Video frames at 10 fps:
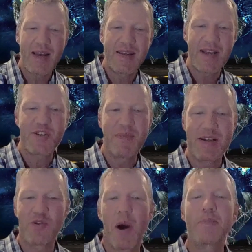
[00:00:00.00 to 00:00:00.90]

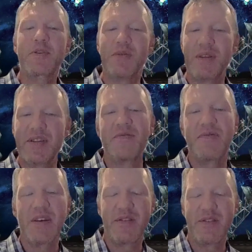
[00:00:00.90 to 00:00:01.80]
detrimental optical
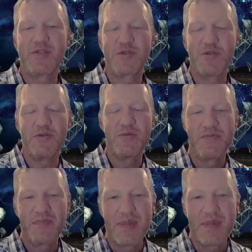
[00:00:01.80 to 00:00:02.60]
interference to